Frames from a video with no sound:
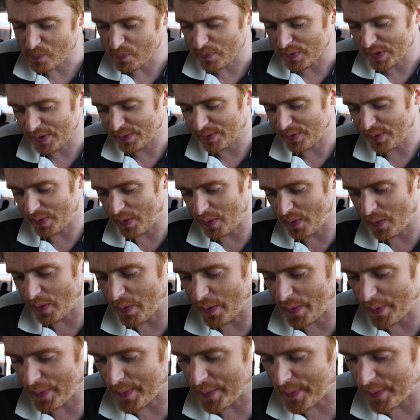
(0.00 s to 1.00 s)
of
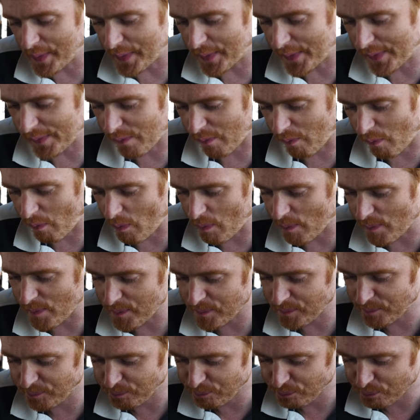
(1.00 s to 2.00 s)
chocolate. Are you
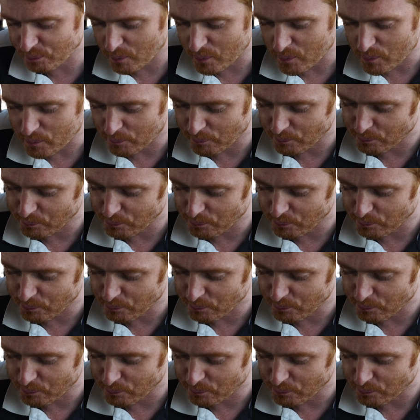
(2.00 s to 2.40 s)
getting that?